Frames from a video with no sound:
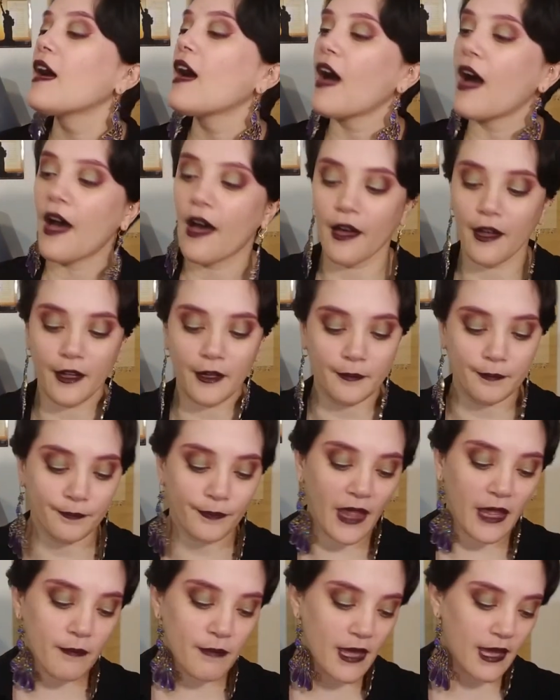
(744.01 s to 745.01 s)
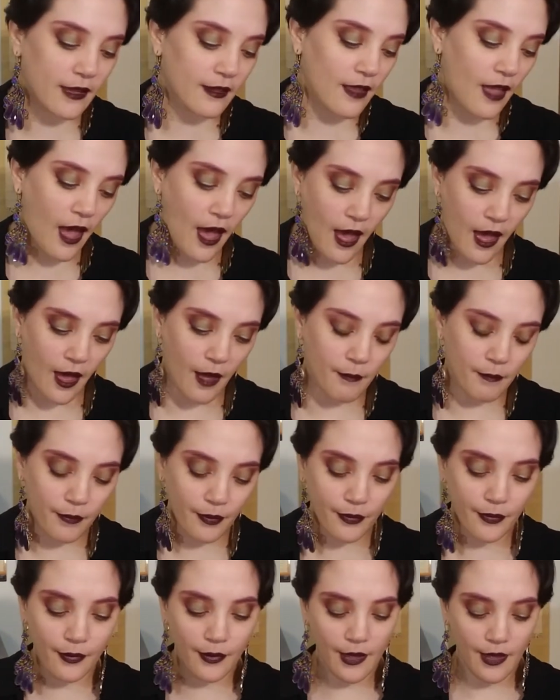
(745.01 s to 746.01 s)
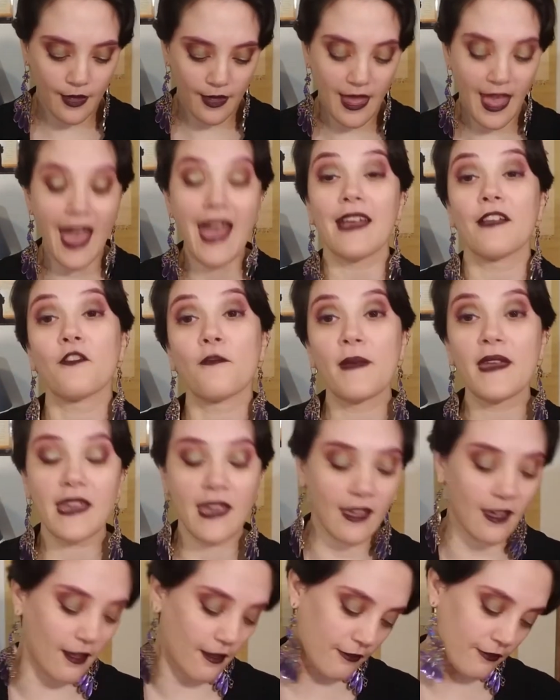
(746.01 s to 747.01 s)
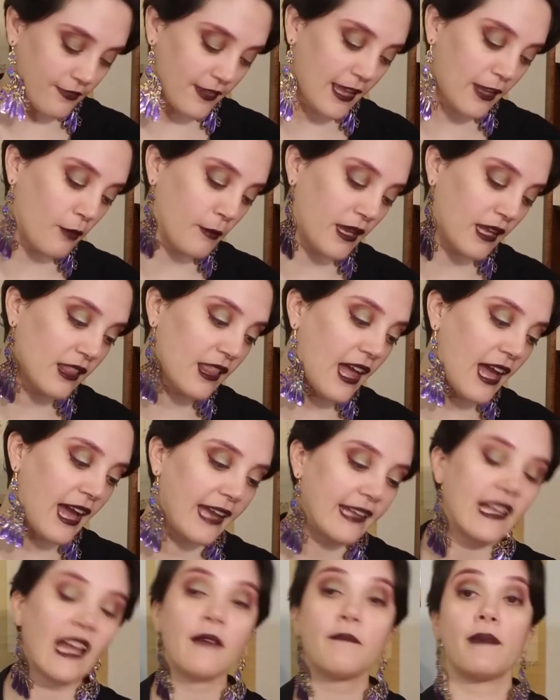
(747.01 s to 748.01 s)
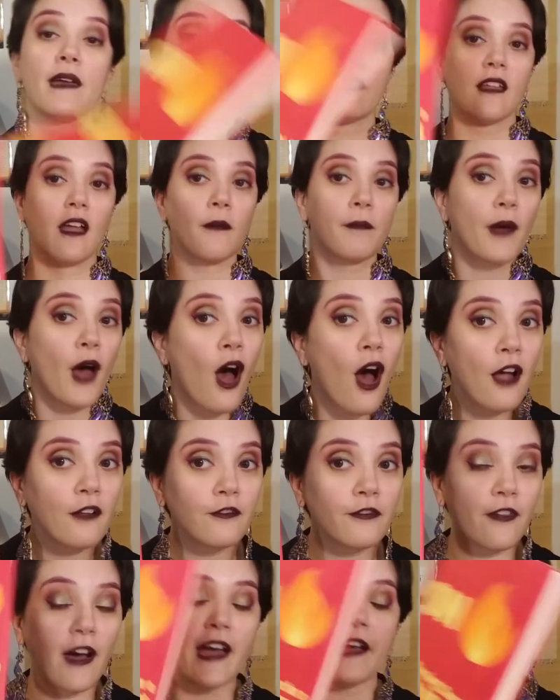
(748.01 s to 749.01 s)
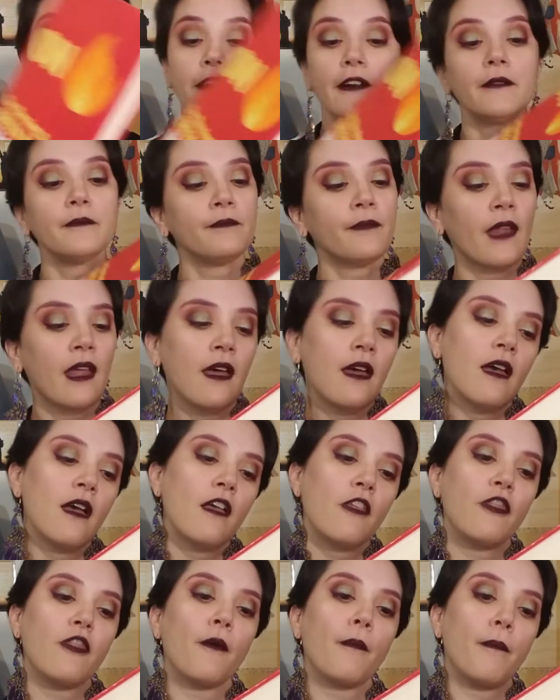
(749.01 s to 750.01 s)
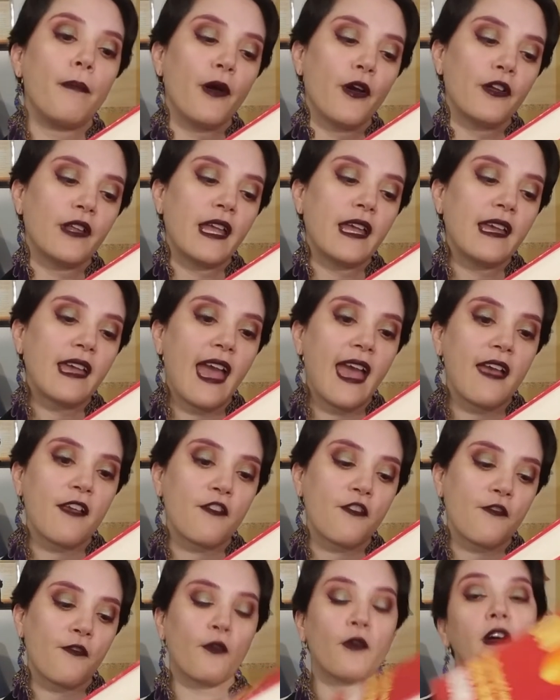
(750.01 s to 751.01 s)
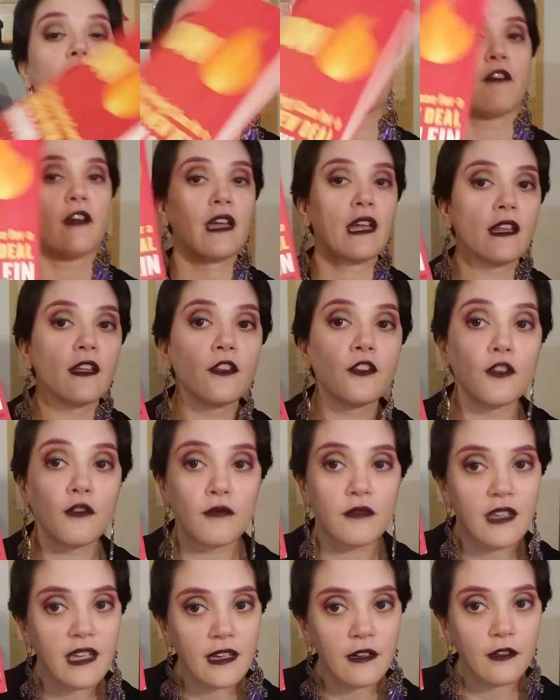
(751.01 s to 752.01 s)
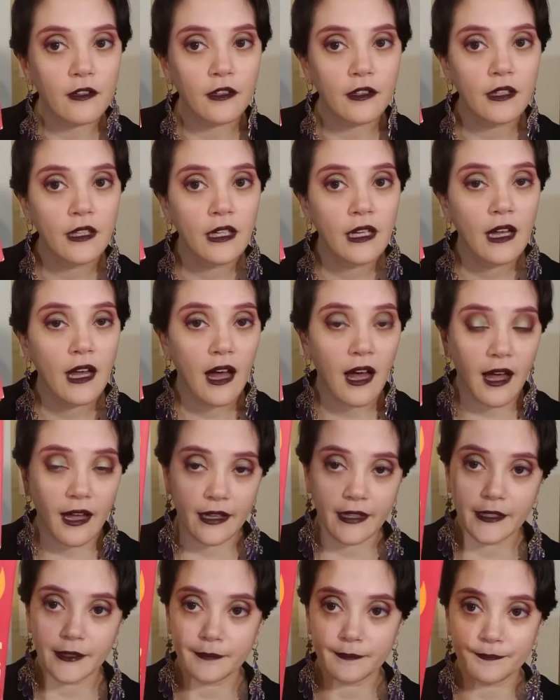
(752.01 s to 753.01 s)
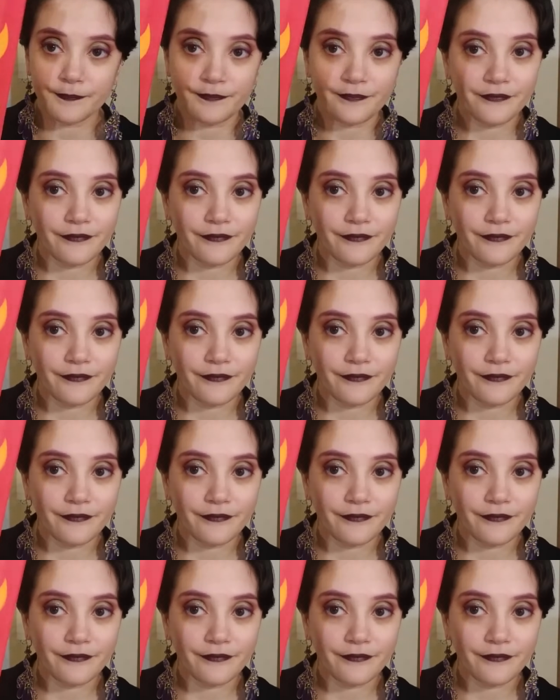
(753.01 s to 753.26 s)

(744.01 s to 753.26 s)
Um, I picked up, hey, speaking of Naomi Klein, I picked up On Fire, The Burning Case for a Green New Deal, um,